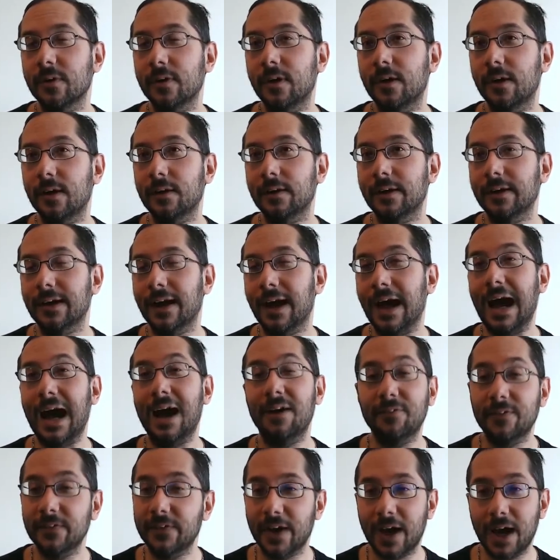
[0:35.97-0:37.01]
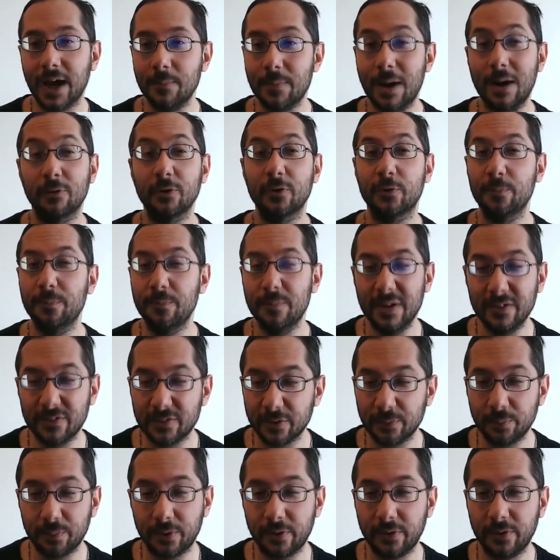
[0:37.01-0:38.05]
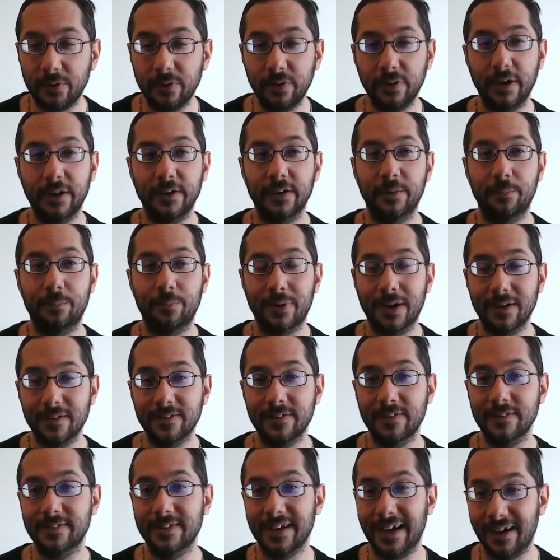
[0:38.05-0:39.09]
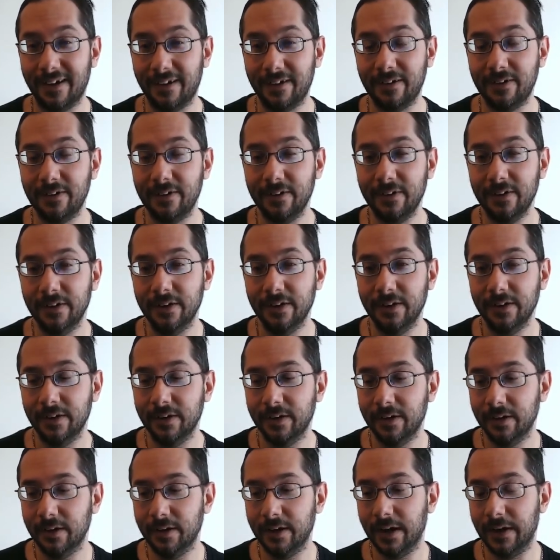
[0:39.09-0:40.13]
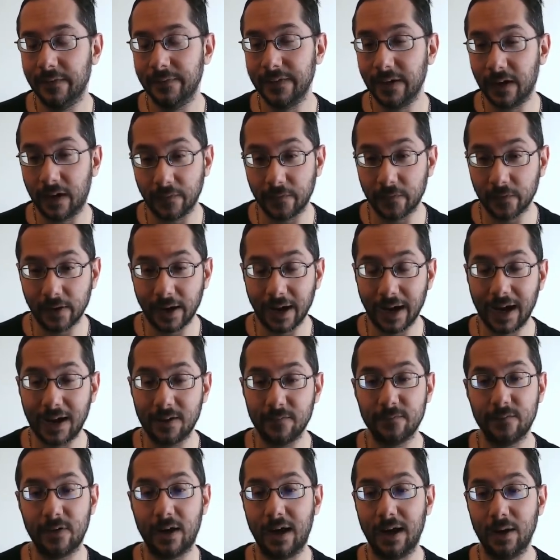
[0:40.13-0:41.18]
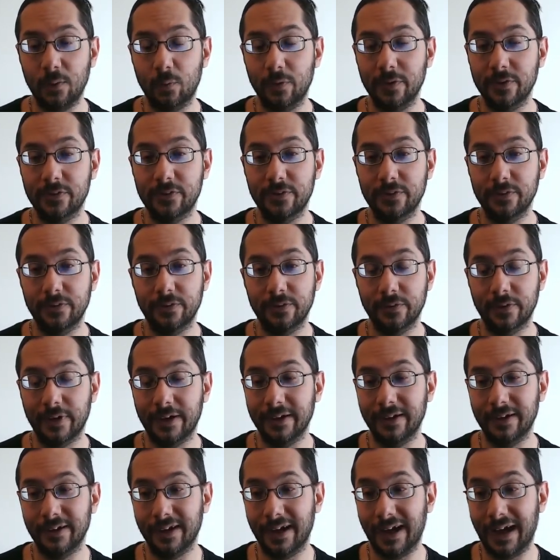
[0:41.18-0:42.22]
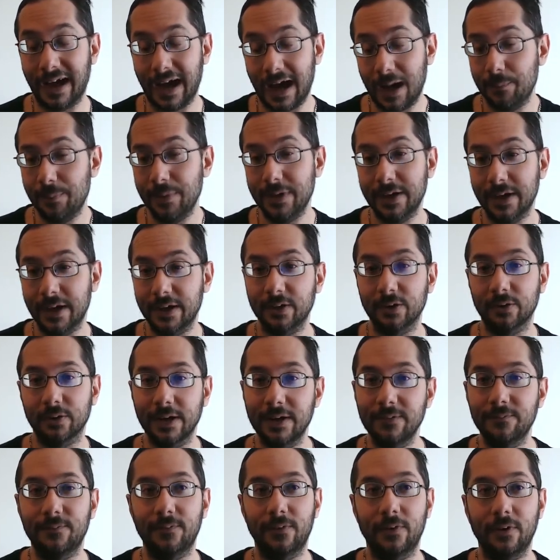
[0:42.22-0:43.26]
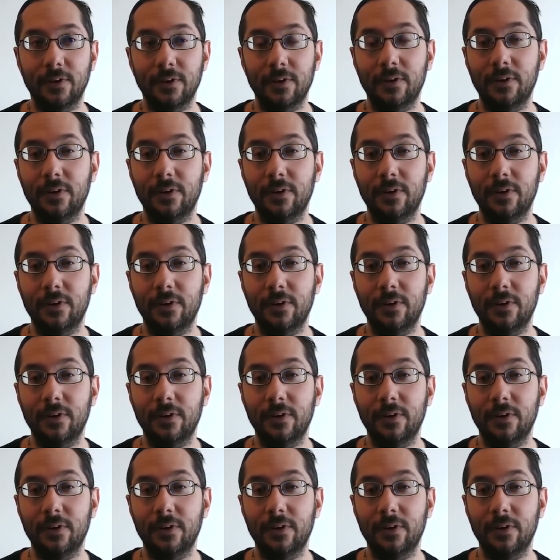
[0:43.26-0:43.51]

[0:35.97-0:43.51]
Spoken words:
like, half the time I was miserable and depressed as hell, and the other half I was like happy and grateful.